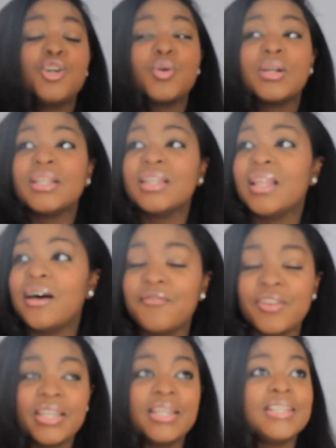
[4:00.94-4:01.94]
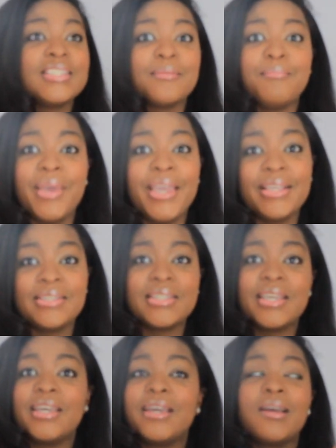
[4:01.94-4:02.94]
You're going to love it. It's
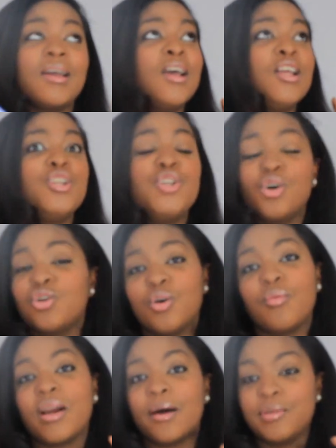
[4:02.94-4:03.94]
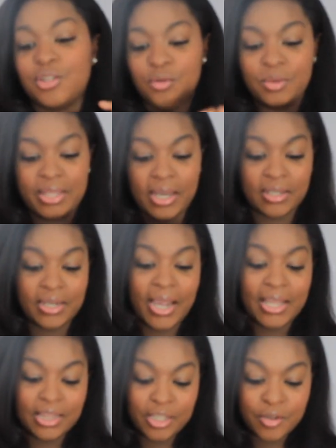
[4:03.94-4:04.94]
amazing. Don't know what I would do without it.
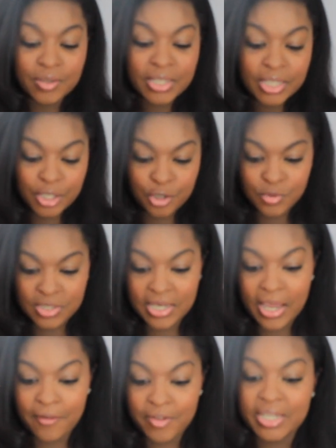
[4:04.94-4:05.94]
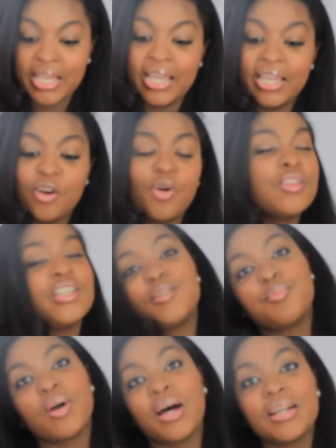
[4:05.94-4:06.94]
I literally use it every day. And all
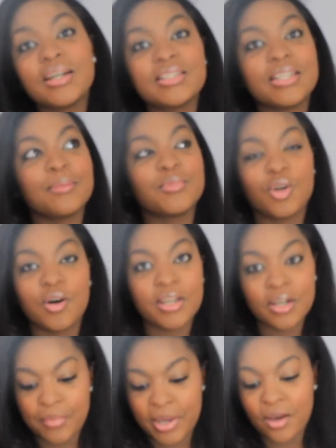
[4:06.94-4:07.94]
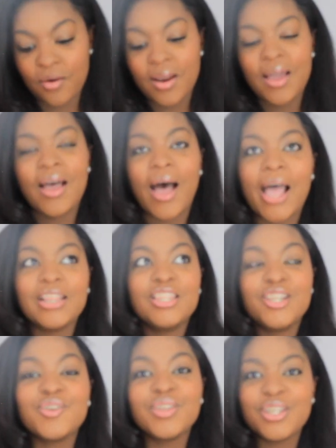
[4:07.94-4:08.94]
these products that I'm talking about, I
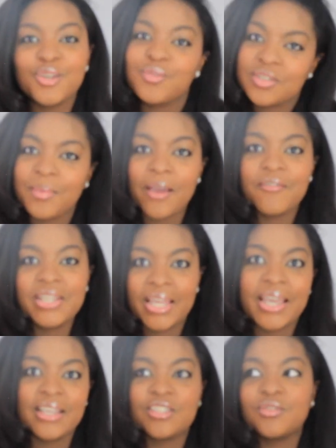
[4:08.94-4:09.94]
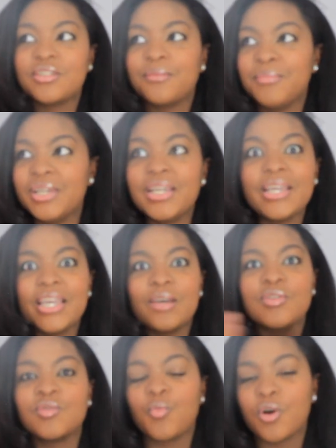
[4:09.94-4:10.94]
literally use them every day. So to me, it
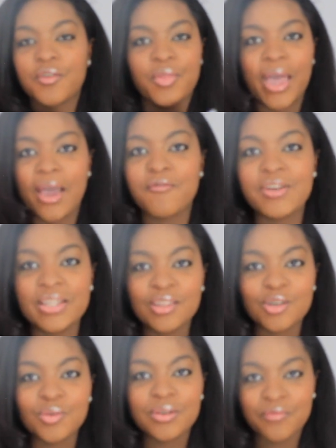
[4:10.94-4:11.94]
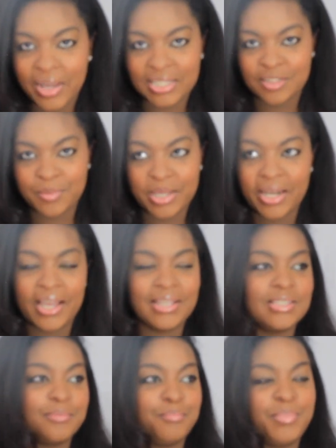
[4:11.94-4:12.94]
was worth every little investment,
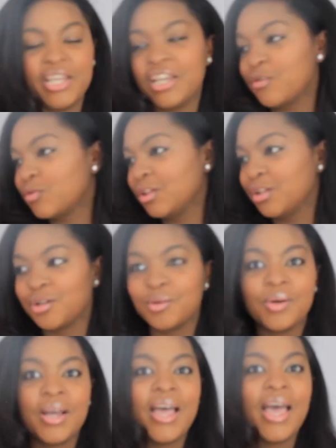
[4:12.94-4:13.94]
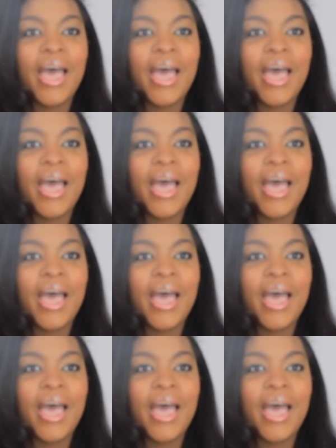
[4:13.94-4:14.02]
as big or little